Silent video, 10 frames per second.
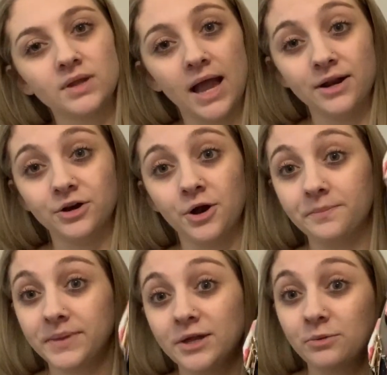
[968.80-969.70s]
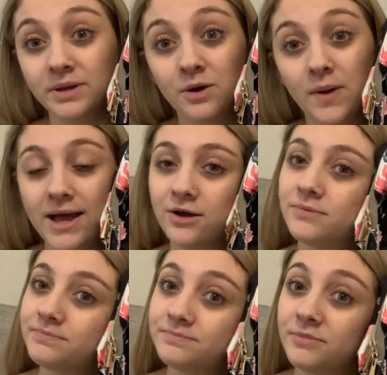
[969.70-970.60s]
I don't know, it'll be a while
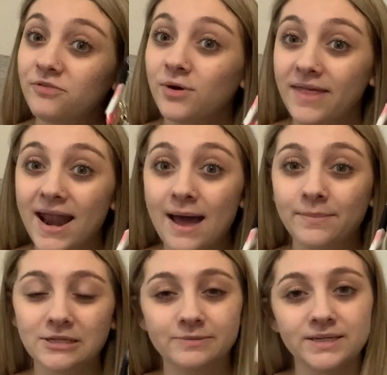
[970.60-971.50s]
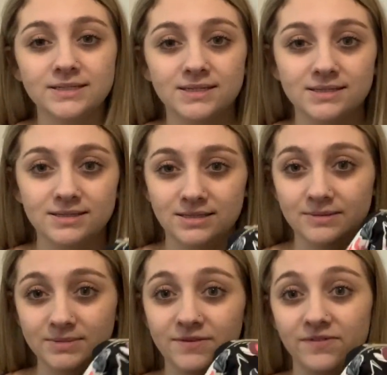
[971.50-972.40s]
before that happens because this
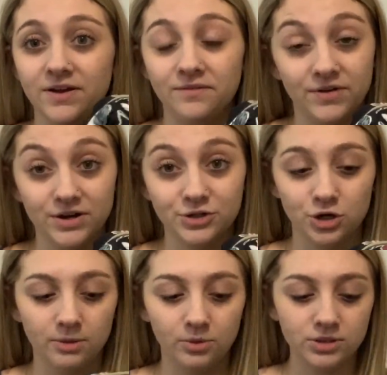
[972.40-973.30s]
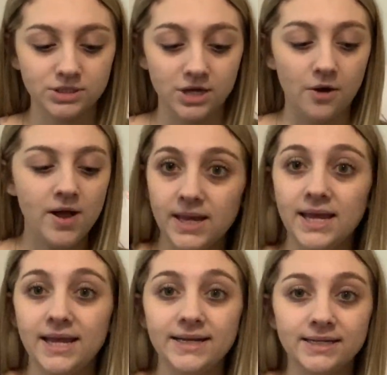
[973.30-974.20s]
seems very, very durable. So
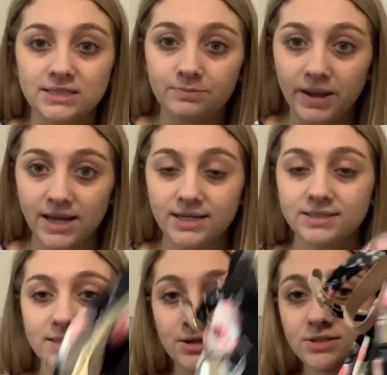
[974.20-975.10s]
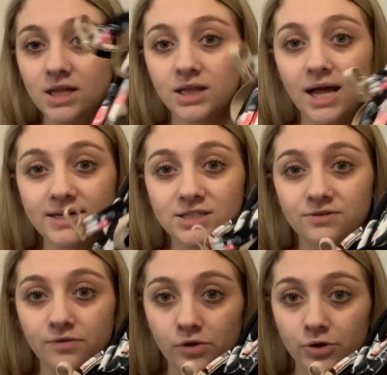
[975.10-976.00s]
it expands, there's lots
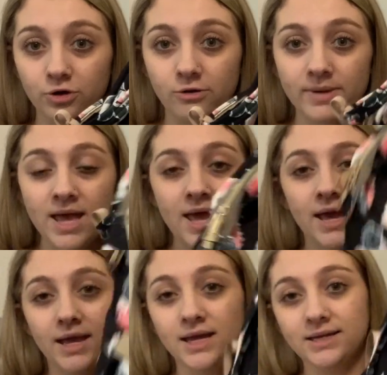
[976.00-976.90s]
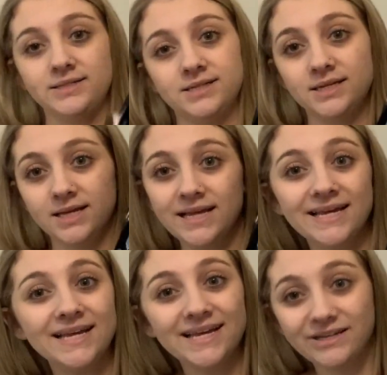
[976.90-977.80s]
of room. It
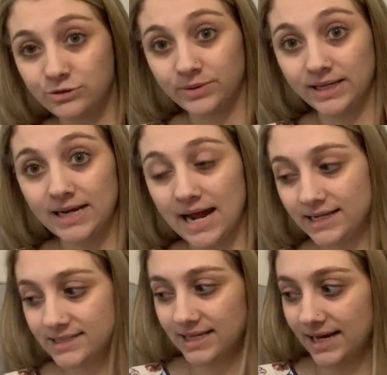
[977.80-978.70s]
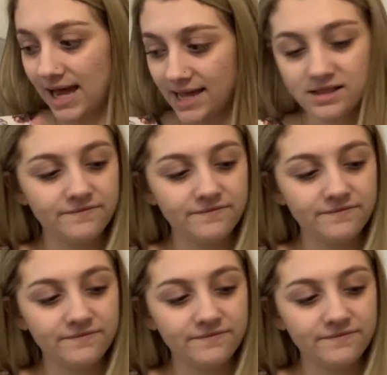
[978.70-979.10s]
is really nice and I love